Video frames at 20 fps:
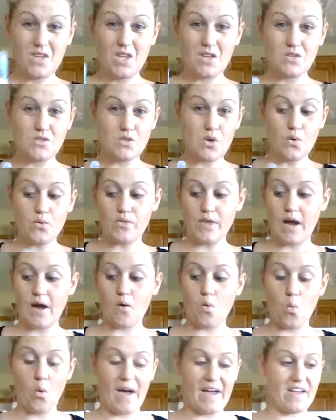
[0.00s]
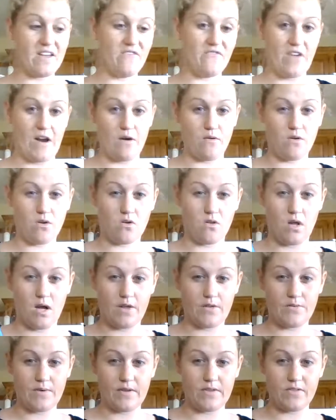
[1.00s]
So that wet
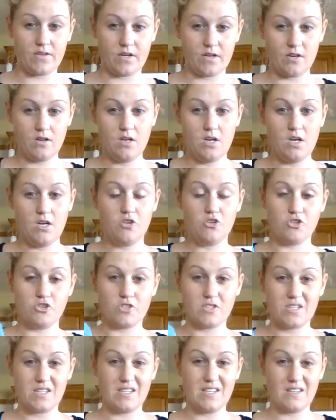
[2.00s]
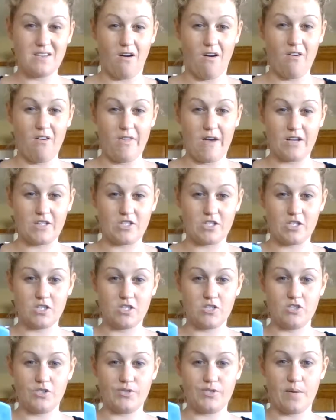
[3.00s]
EnviroCloth right there just cleaned all that
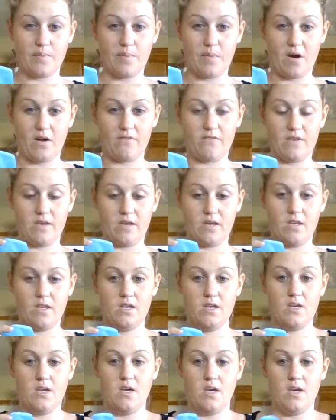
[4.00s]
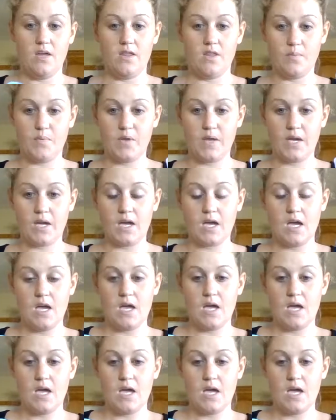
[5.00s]
chicken juice up off the plate.